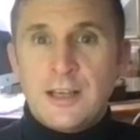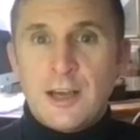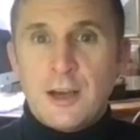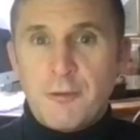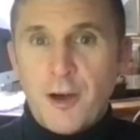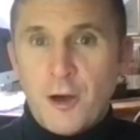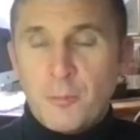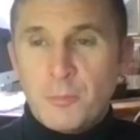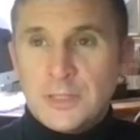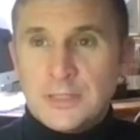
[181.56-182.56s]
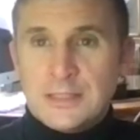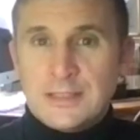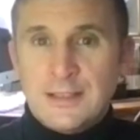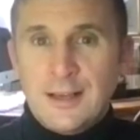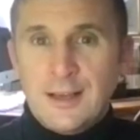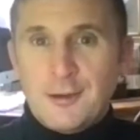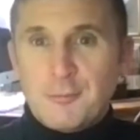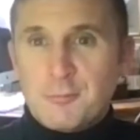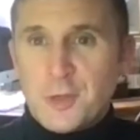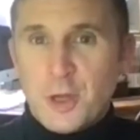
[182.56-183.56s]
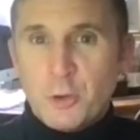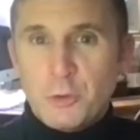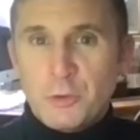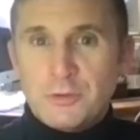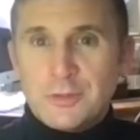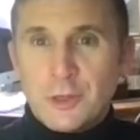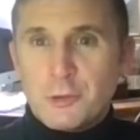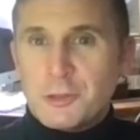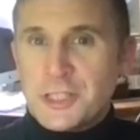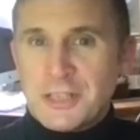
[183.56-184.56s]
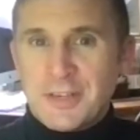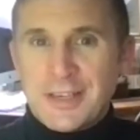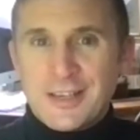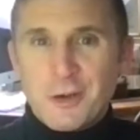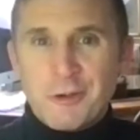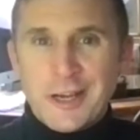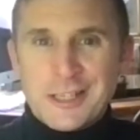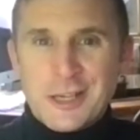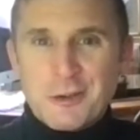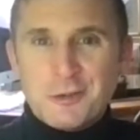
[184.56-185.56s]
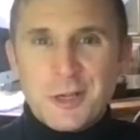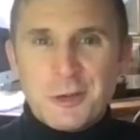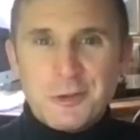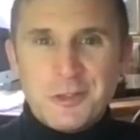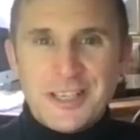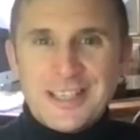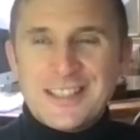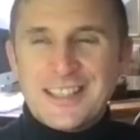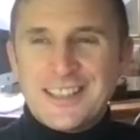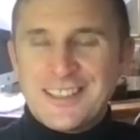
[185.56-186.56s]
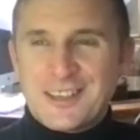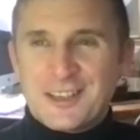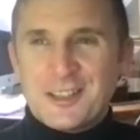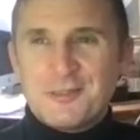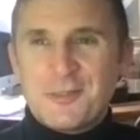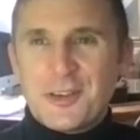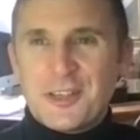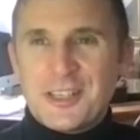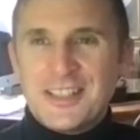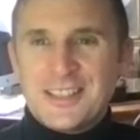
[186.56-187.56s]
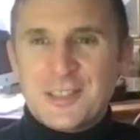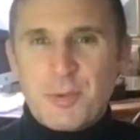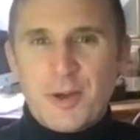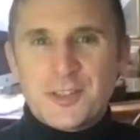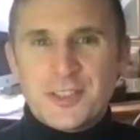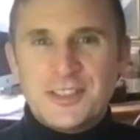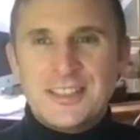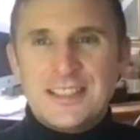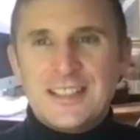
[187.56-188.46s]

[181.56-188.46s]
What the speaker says: farm, no TV, no radio, no heating, kind of very Spartan.